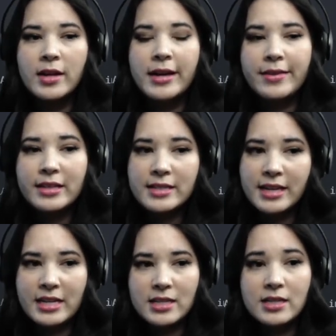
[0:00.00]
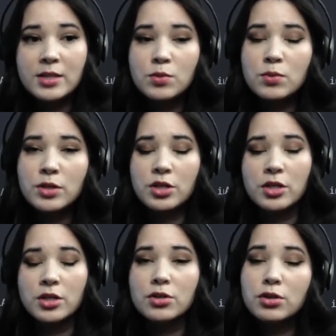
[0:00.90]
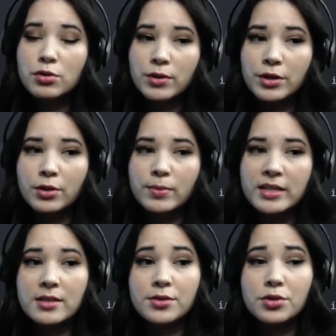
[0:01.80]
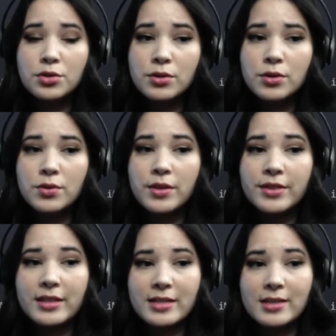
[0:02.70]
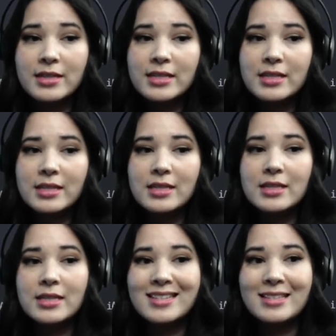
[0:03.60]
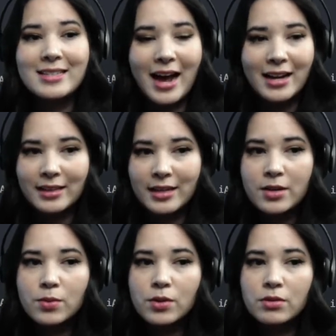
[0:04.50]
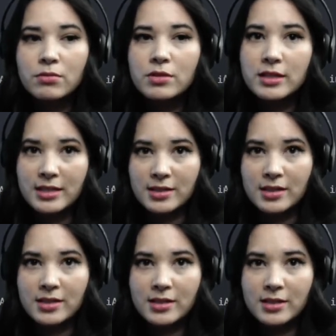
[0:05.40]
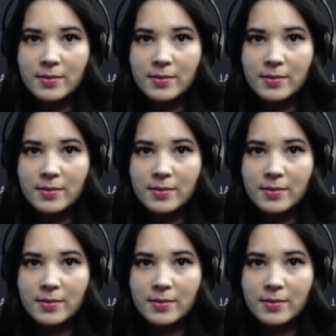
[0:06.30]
In this case, this would return true because it's true that this list is exactly equal to this list.